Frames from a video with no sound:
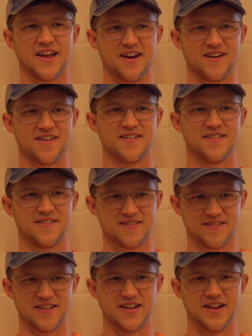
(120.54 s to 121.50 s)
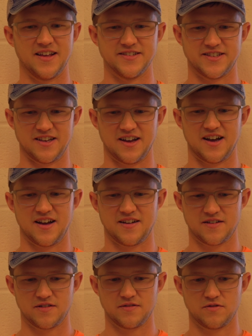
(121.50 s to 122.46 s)
here. It is a
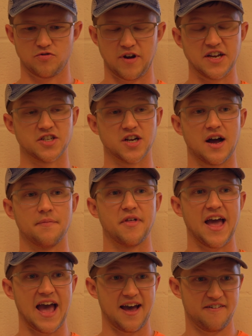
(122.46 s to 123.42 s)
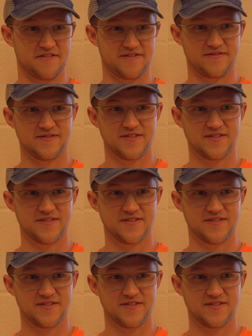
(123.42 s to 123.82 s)
great job to have